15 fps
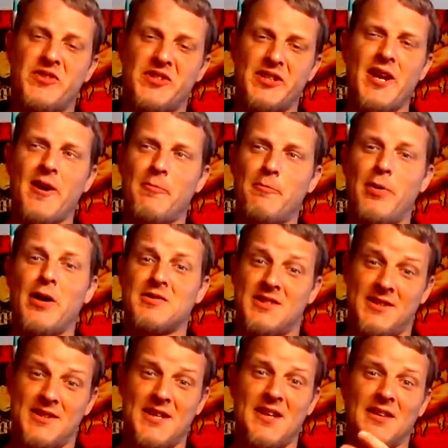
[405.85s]
CM Punk
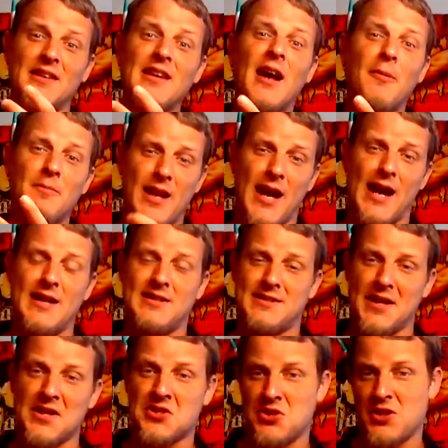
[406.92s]
to the alumni
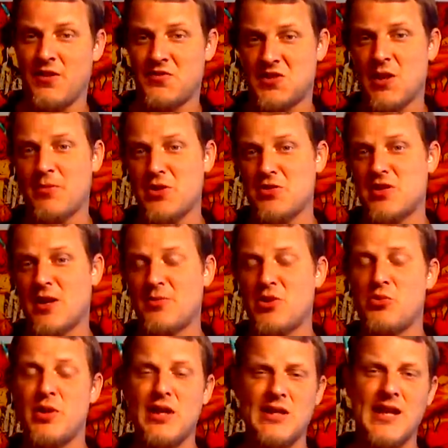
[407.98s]
section of
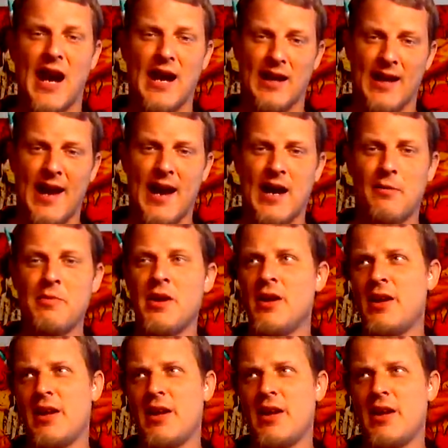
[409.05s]
WWE.com.